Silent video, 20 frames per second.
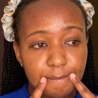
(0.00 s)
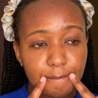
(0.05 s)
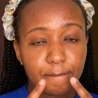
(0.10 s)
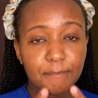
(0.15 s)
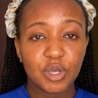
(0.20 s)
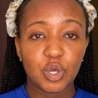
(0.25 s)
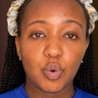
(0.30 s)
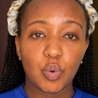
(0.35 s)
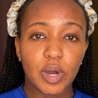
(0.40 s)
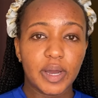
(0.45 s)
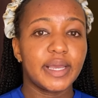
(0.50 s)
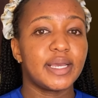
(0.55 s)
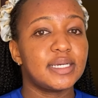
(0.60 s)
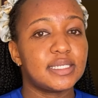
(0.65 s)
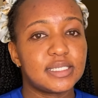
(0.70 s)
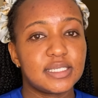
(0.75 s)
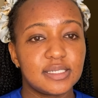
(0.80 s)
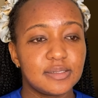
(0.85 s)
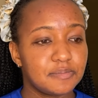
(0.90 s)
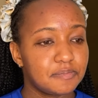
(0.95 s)
be
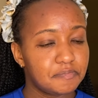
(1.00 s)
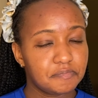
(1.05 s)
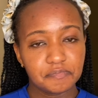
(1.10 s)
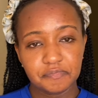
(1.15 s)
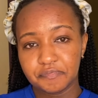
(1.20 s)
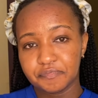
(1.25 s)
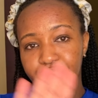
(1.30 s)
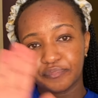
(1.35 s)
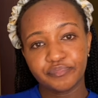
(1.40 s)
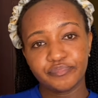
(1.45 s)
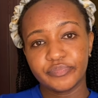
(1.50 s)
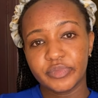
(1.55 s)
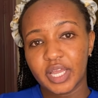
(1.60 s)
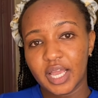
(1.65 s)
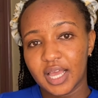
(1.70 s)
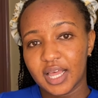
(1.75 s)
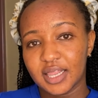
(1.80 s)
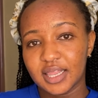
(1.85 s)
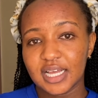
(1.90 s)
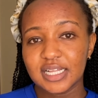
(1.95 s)
quiet.
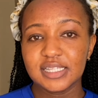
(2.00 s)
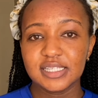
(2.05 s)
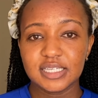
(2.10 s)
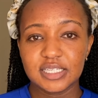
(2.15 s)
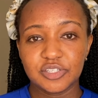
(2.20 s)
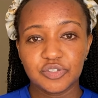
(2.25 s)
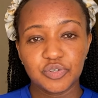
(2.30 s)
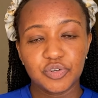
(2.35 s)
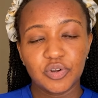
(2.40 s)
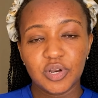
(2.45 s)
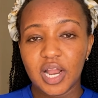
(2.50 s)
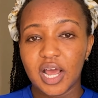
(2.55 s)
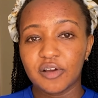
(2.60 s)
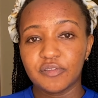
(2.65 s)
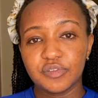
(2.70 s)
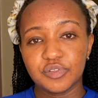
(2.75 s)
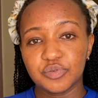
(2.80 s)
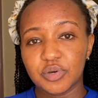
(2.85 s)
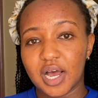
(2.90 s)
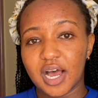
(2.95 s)
That's it. You don't
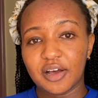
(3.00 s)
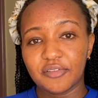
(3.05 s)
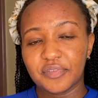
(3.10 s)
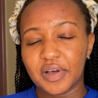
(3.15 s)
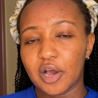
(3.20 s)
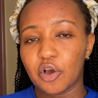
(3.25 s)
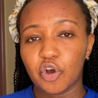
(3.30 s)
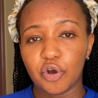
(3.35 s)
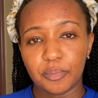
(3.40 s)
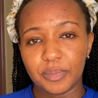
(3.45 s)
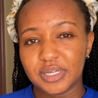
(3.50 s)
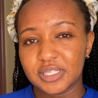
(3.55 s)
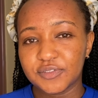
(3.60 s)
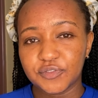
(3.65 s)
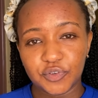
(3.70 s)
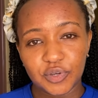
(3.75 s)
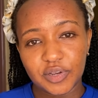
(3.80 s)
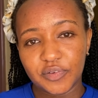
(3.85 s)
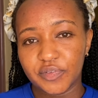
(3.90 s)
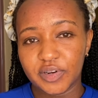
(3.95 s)
have to have a comment
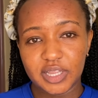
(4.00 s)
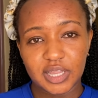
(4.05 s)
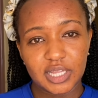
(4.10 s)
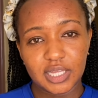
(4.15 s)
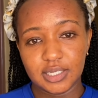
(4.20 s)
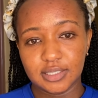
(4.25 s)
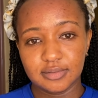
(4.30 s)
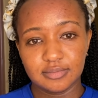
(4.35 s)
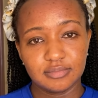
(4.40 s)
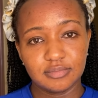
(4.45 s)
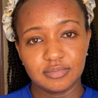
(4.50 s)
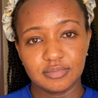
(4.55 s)
for everything,